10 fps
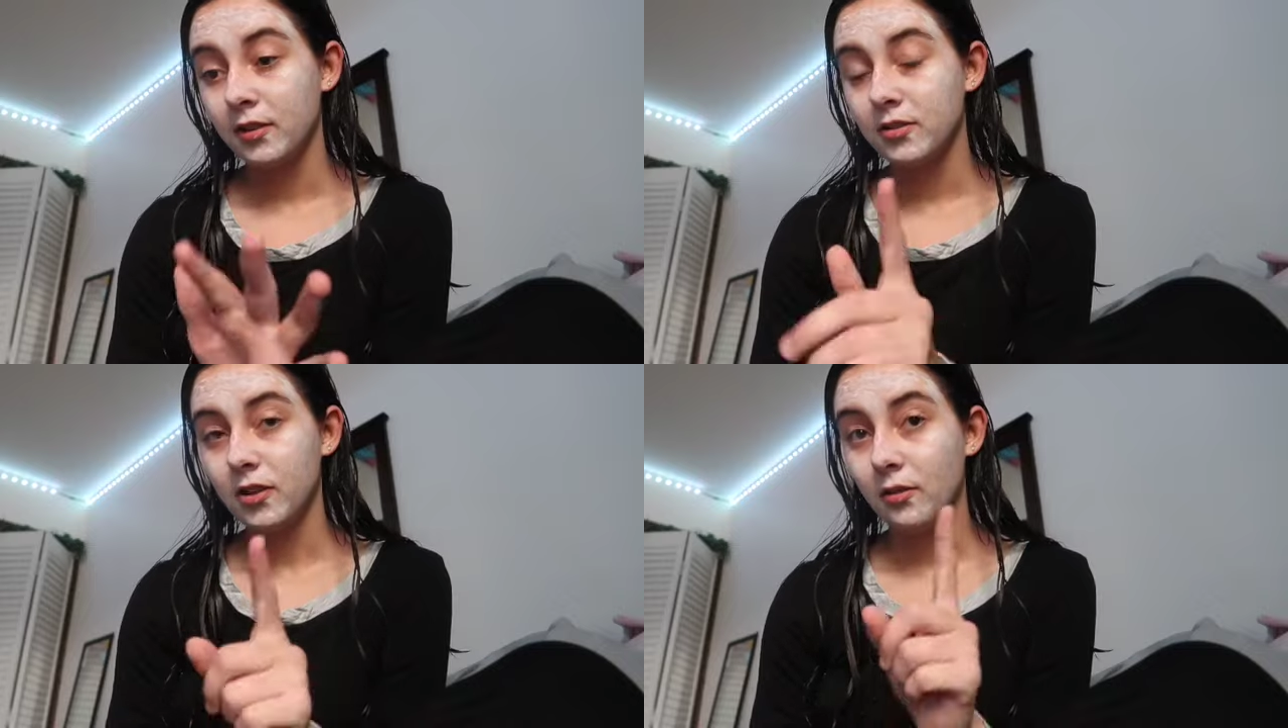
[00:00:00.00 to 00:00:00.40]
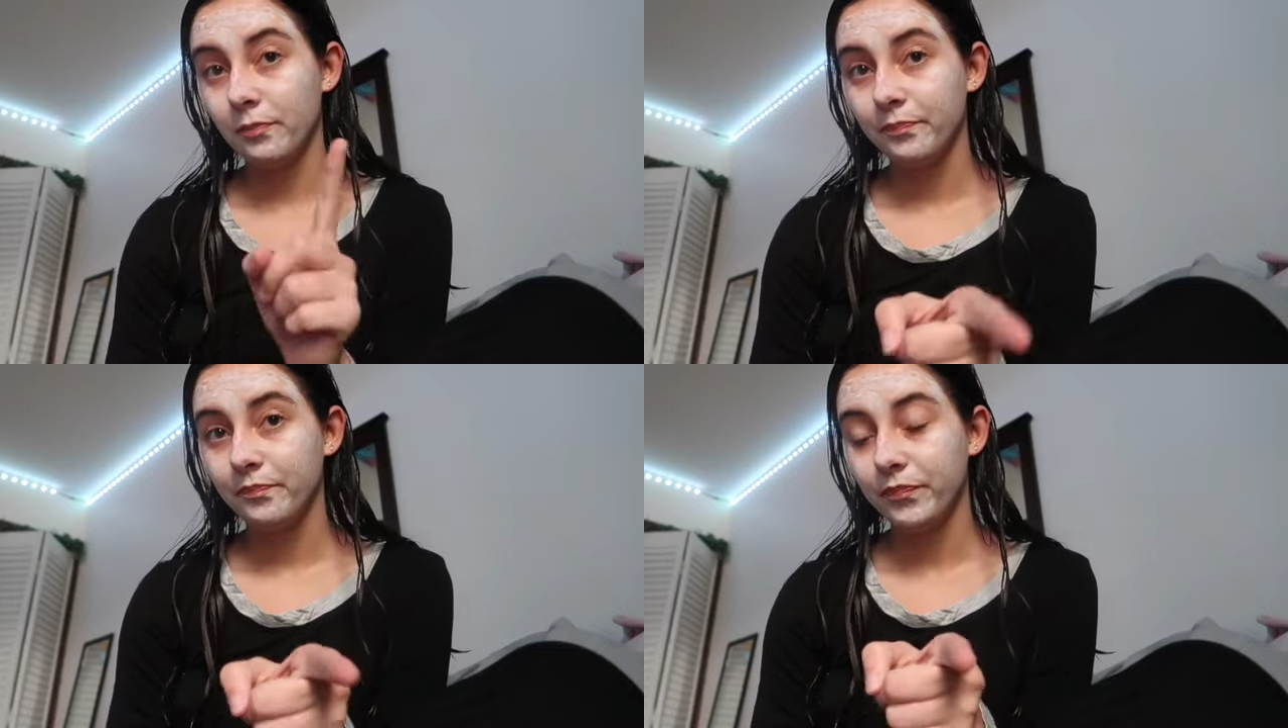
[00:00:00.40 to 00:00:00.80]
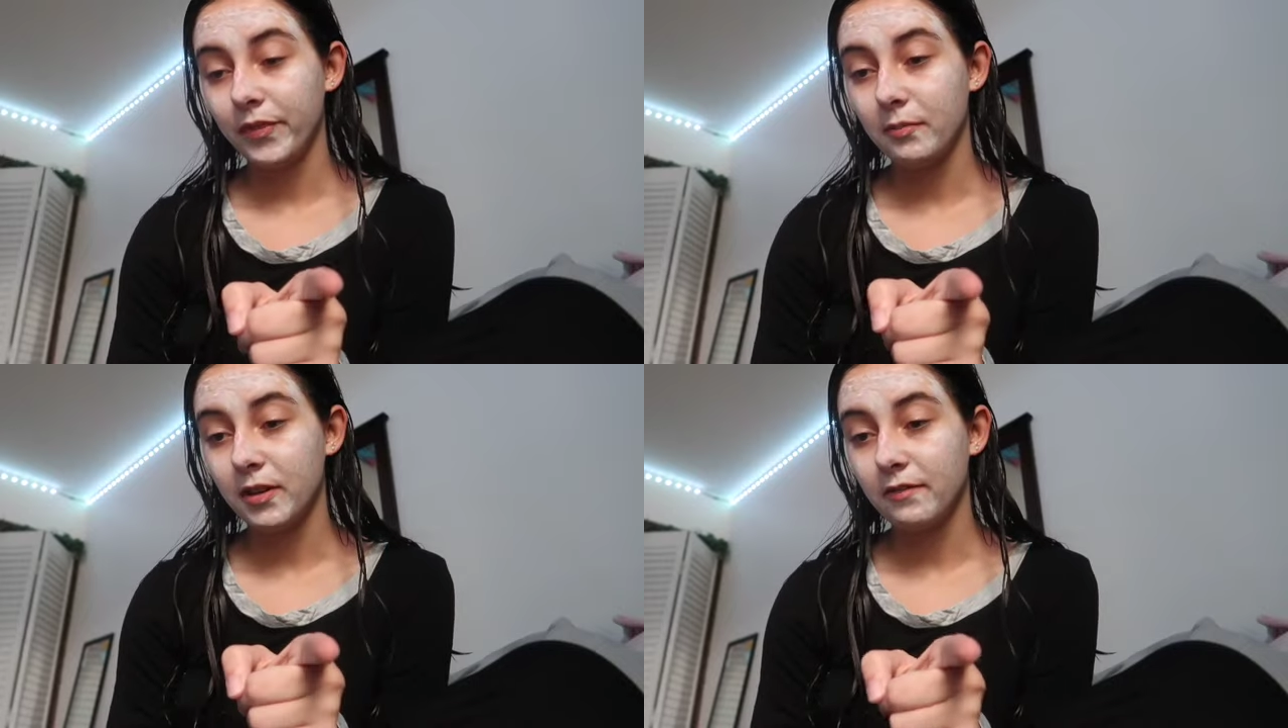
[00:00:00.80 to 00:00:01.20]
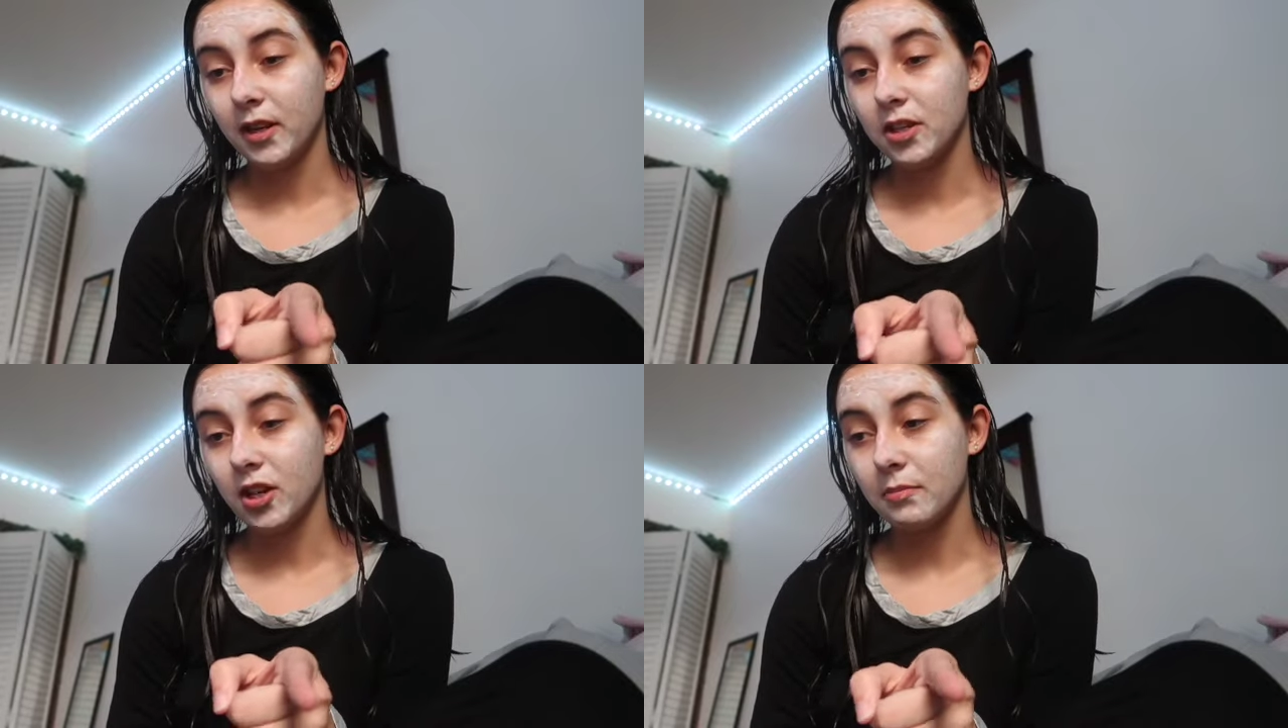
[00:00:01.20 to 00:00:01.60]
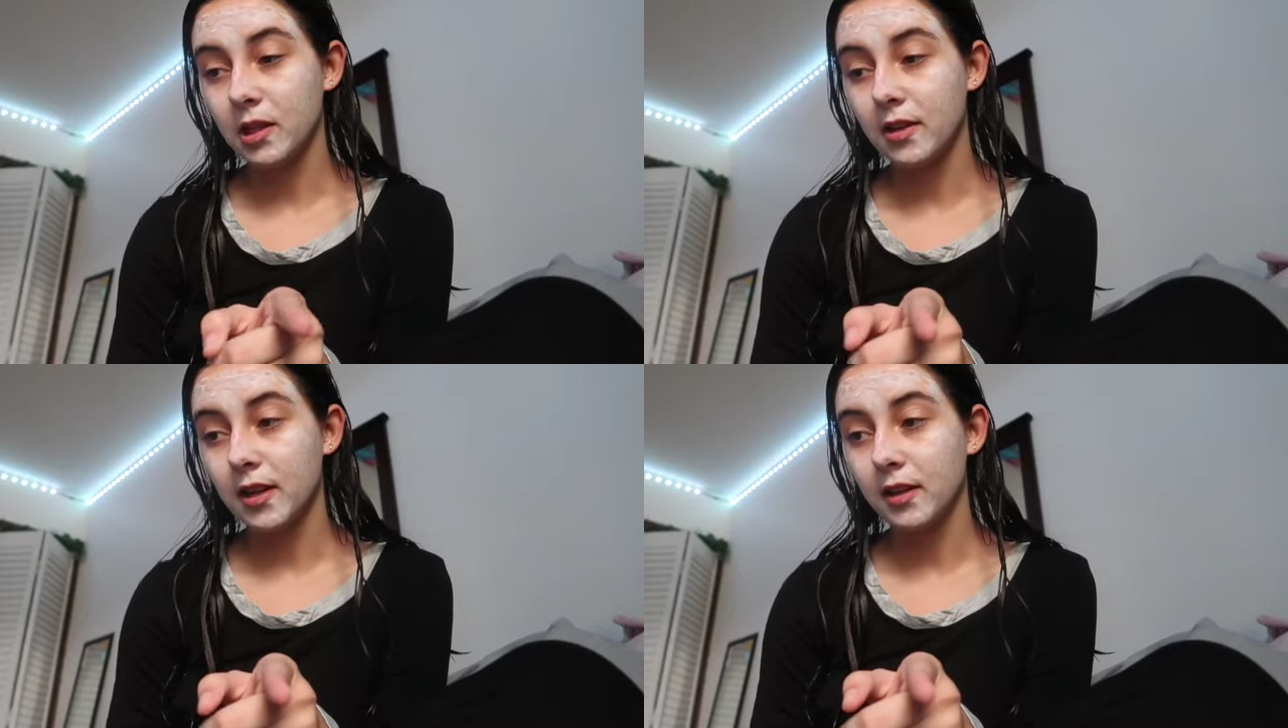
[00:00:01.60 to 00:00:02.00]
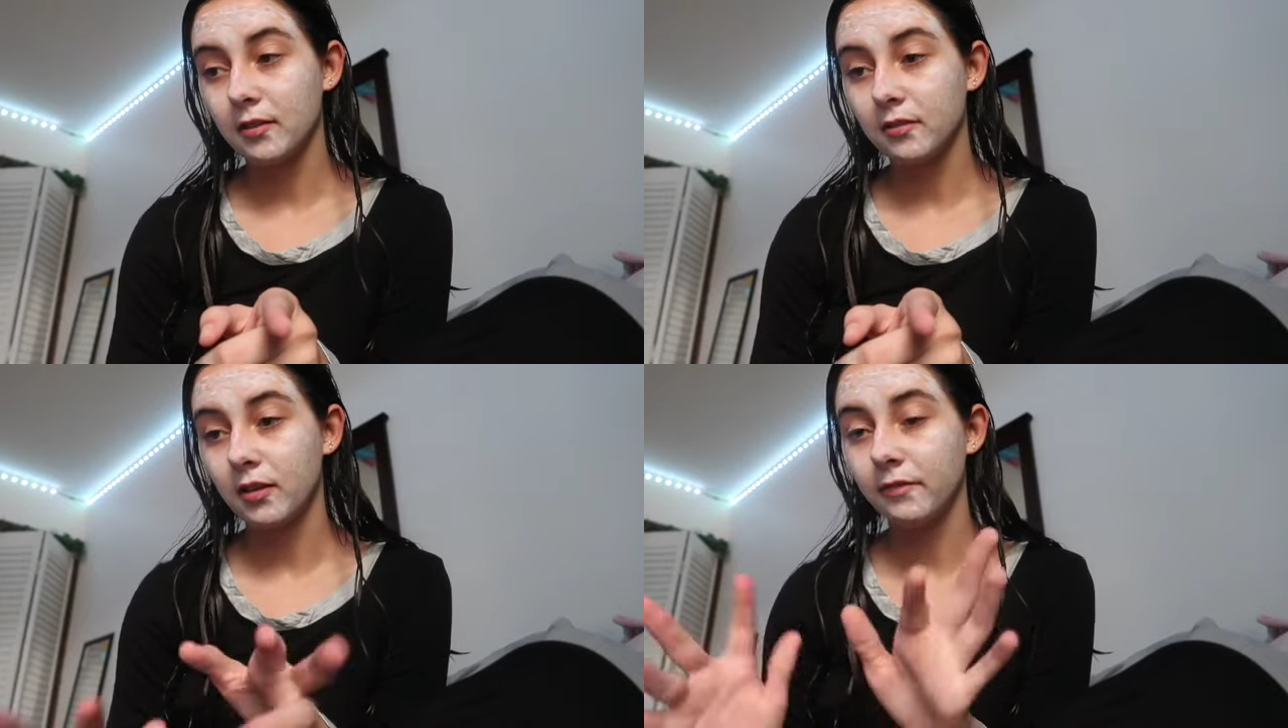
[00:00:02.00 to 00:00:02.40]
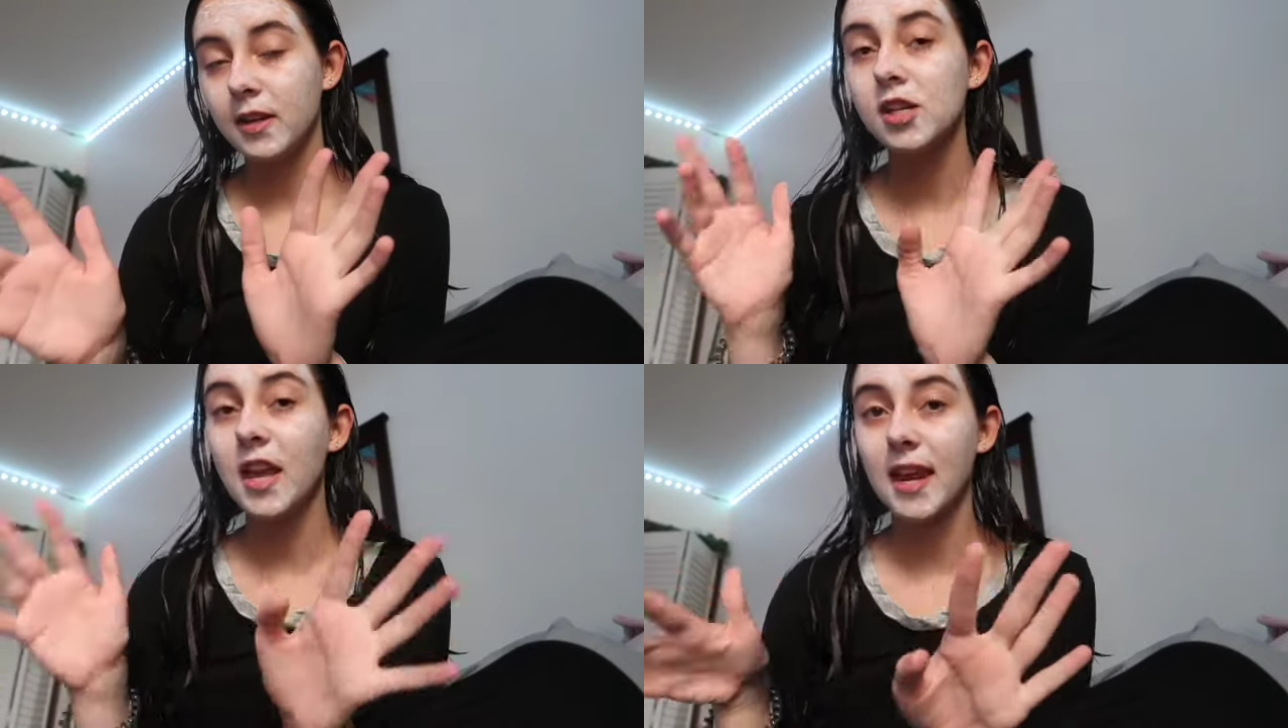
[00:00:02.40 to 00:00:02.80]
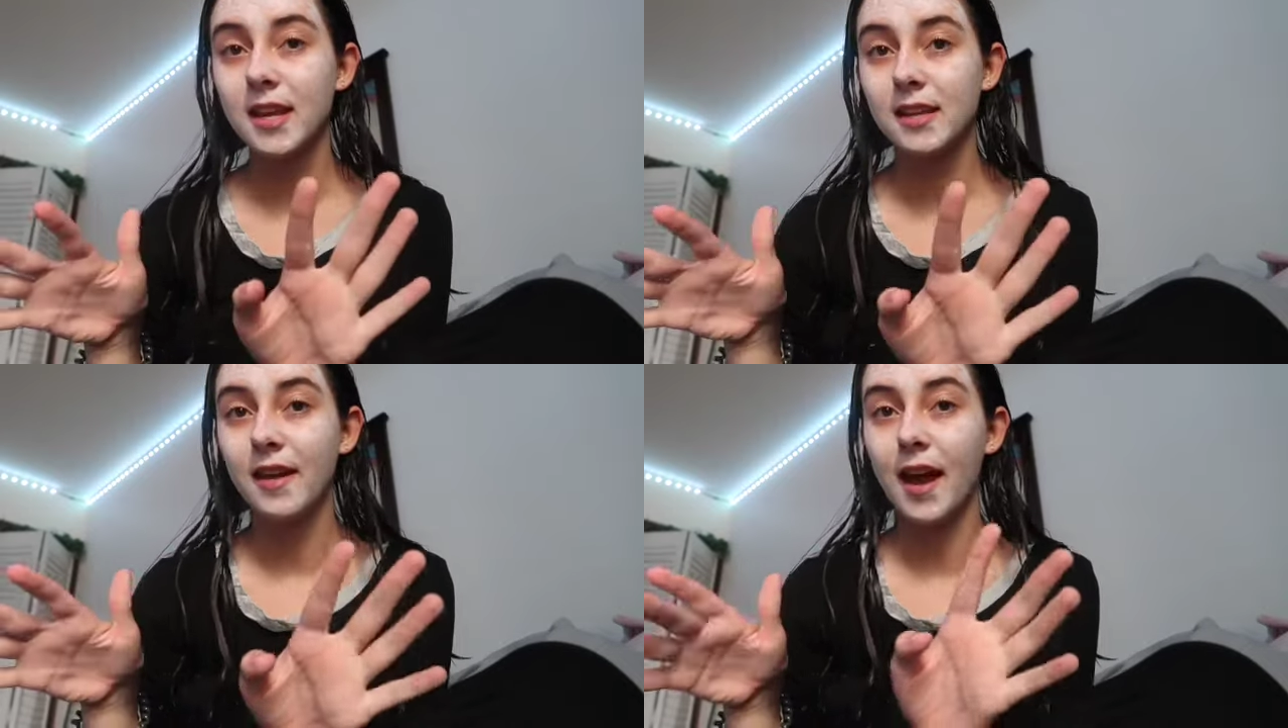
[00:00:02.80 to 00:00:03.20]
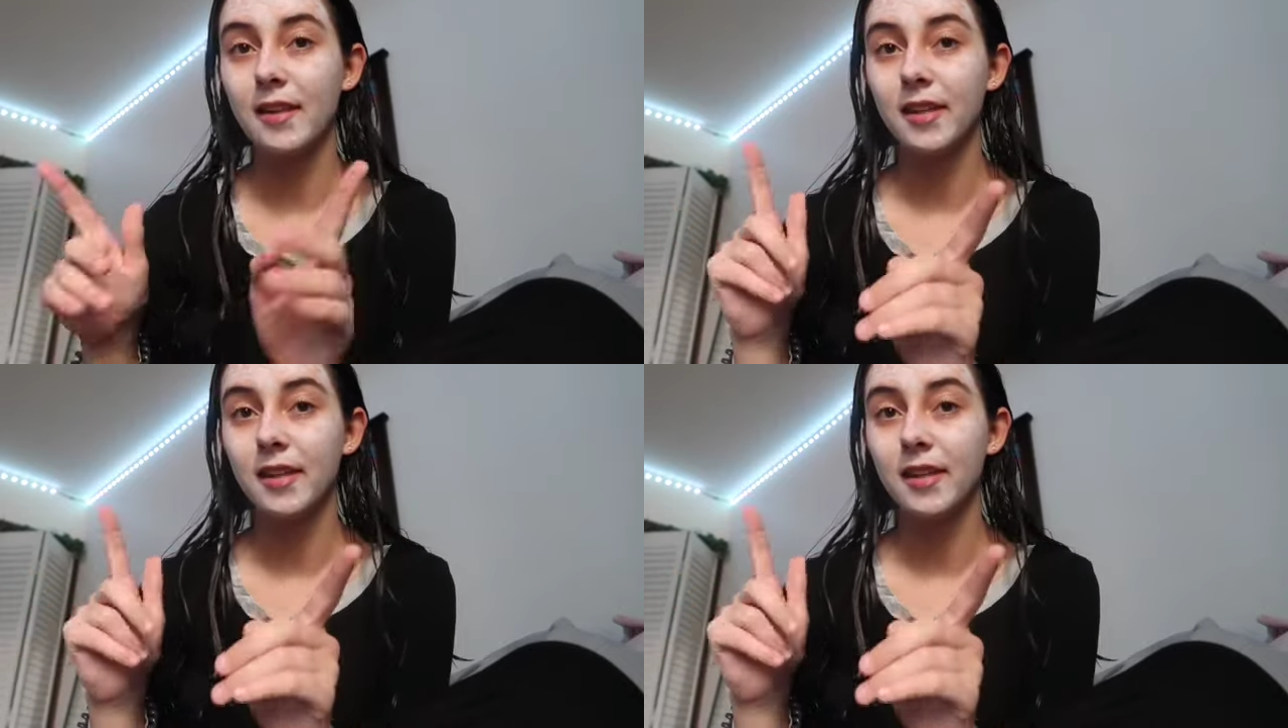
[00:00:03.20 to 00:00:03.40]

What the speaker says: So I'm gonna finish uploading or finish editing that,